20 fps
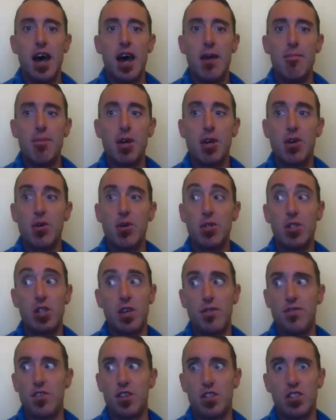because
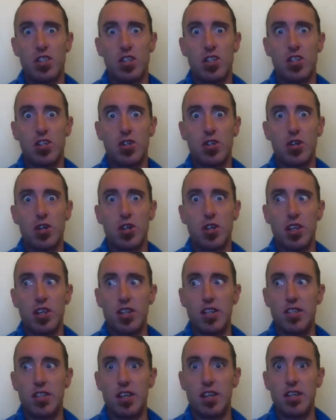you've just excluded
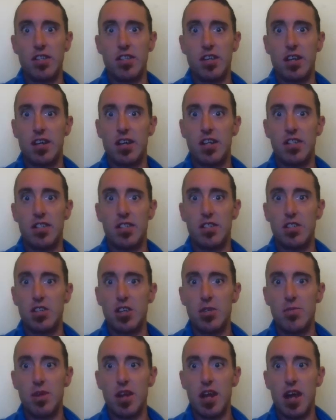these things, and it's
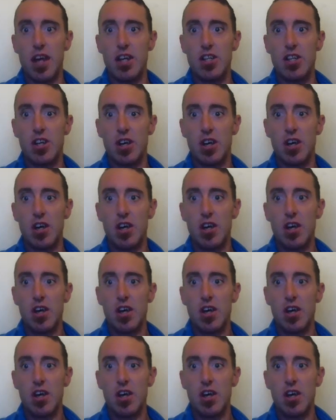human nature